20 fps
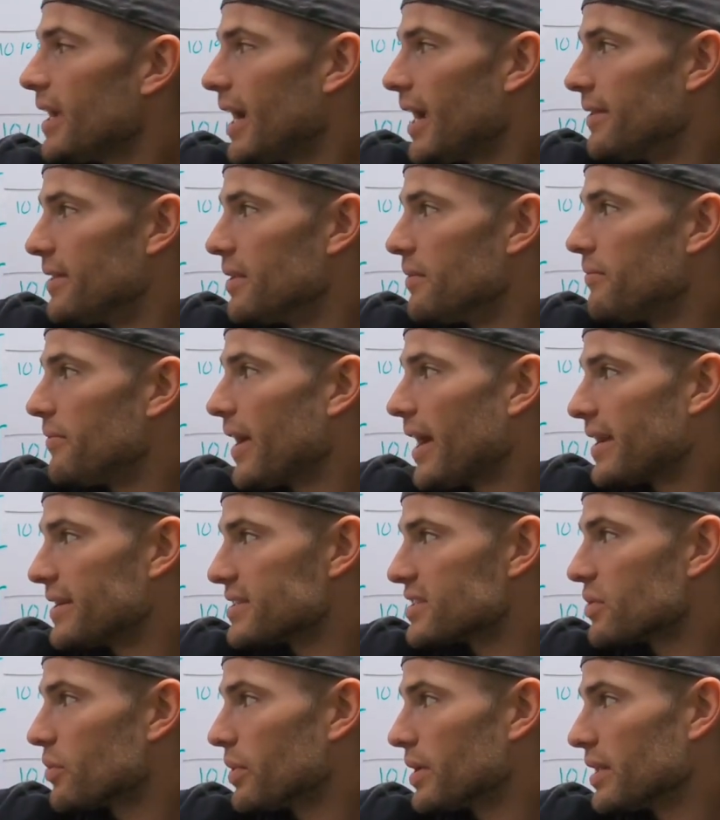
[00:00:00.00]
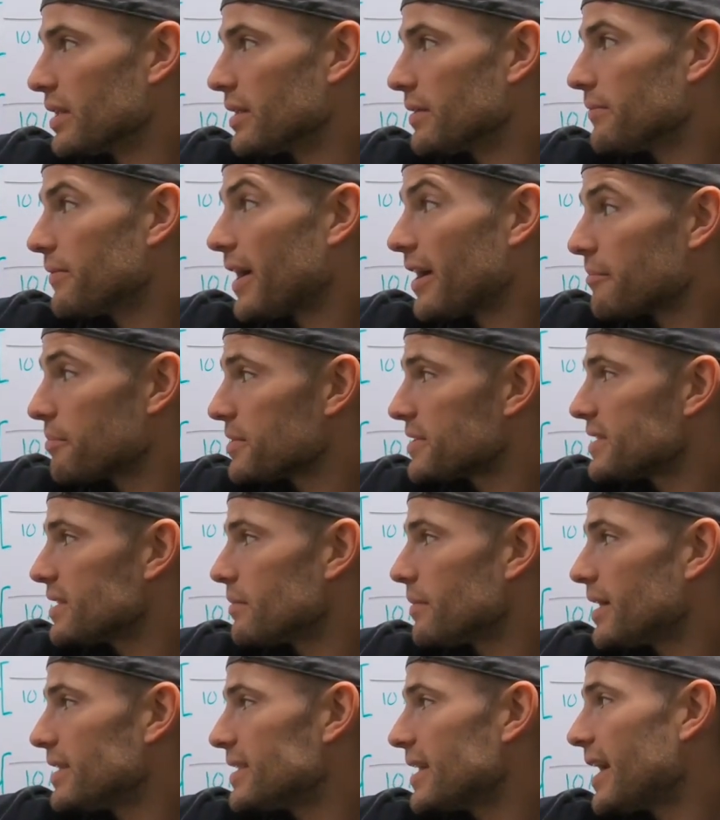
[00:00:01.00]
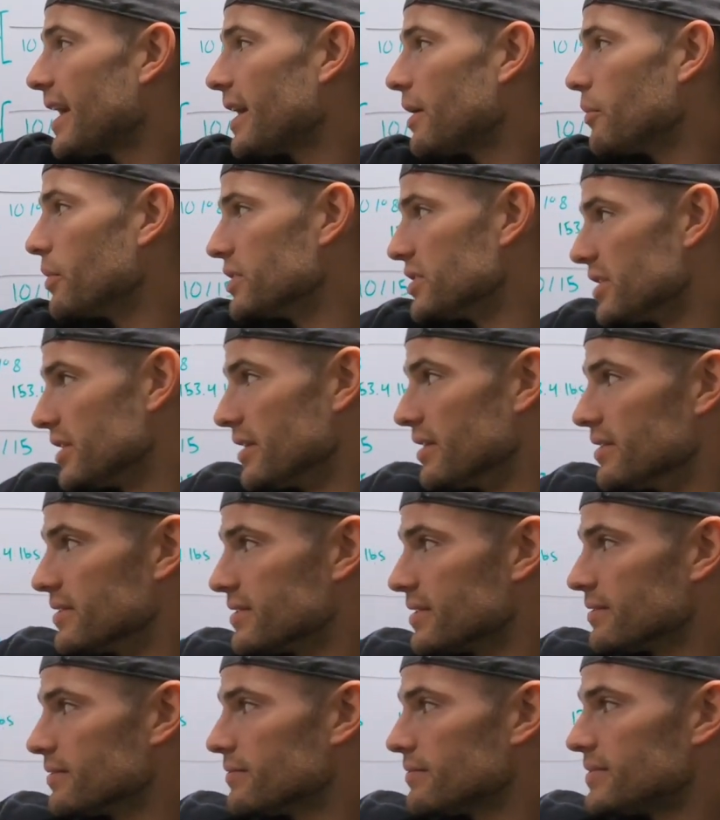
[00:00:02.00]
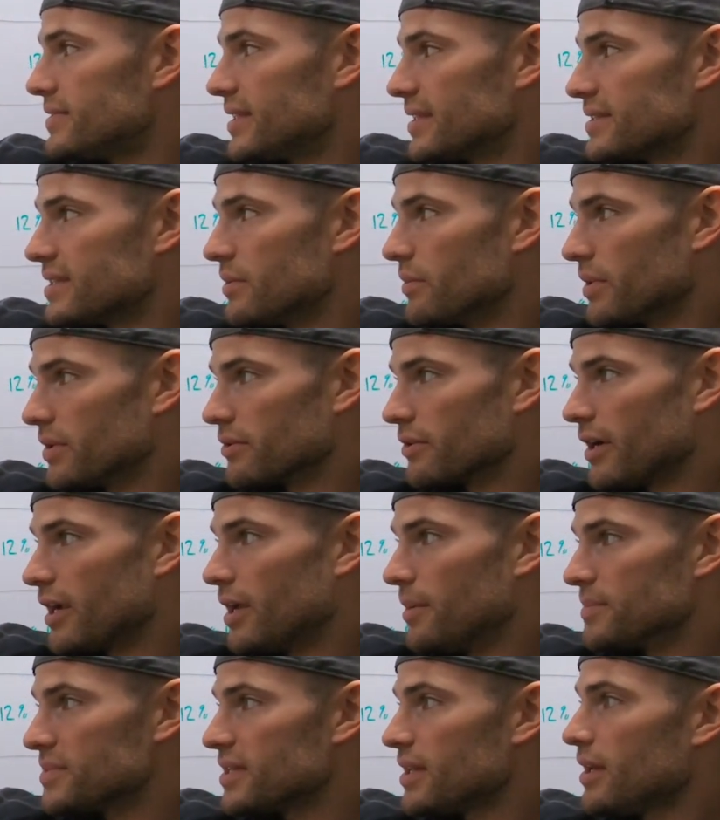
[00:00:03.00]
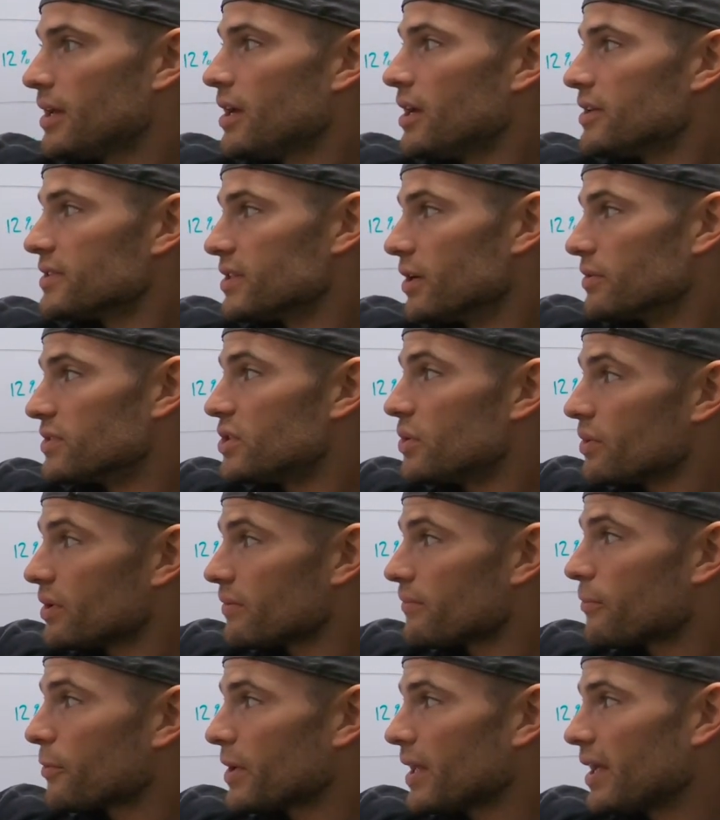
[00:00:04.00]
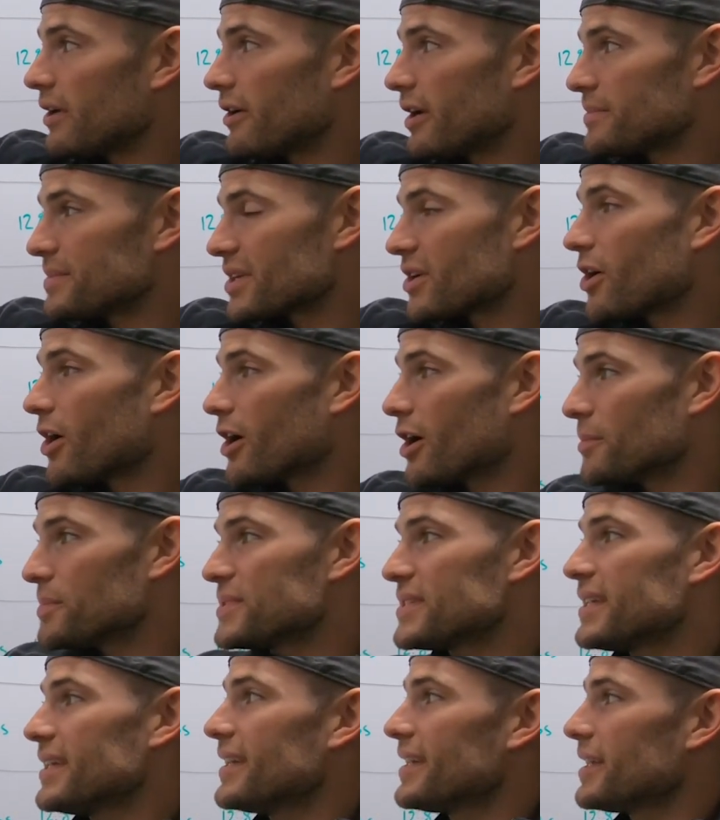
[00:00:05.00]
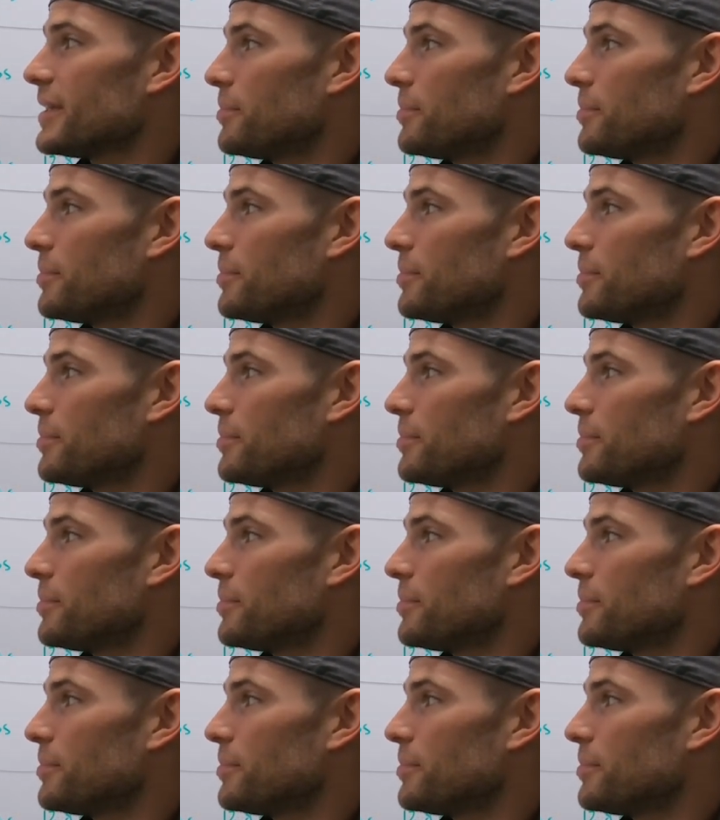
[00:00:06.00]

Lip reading: And then fat is 25% of my diet, which is 61 grams. So 248 grams of carbs.